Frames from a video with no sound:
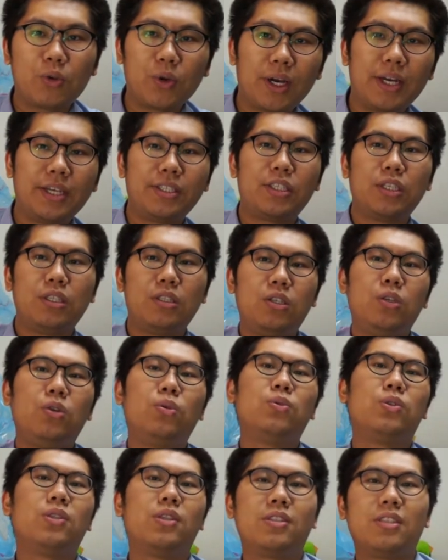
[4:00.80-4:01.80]
religions
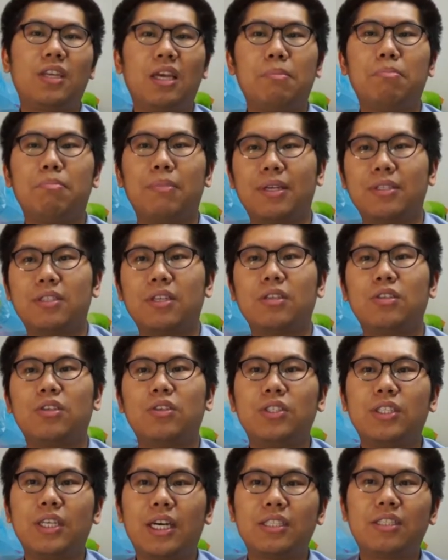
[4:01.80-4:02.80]
use the same method to
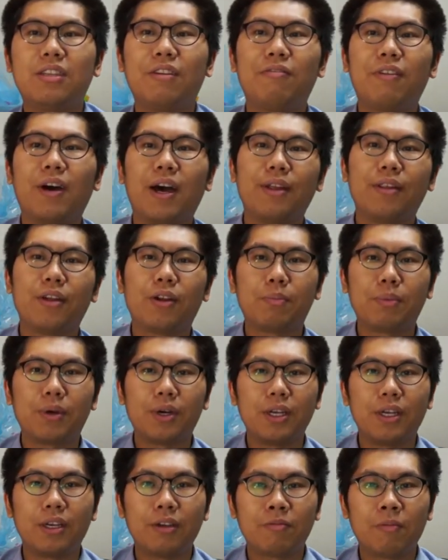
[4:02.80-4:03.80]
justify their
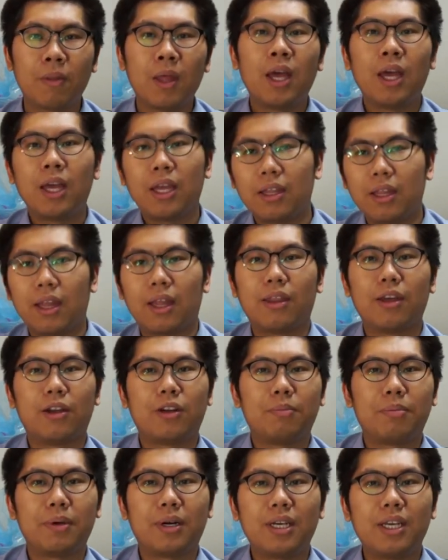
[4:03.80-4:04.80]
belief, if their
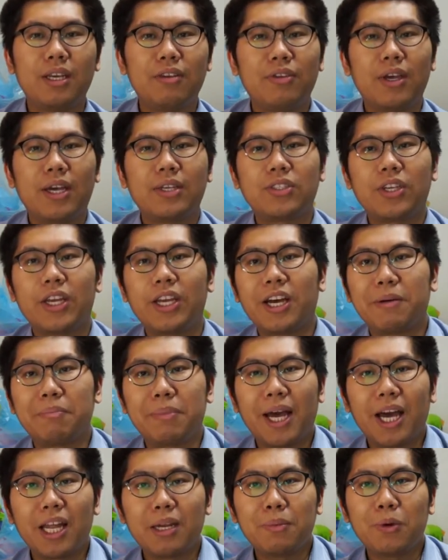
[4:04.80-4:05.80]
belief is
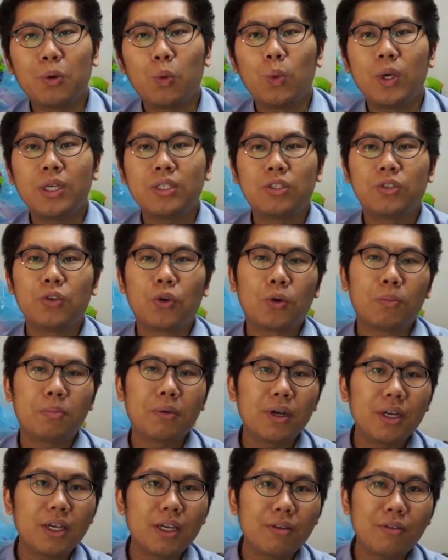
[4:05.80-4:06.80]
incompatible with your
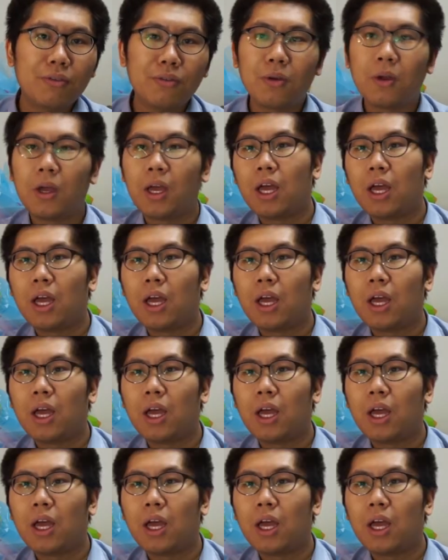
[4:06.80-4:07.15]
belief,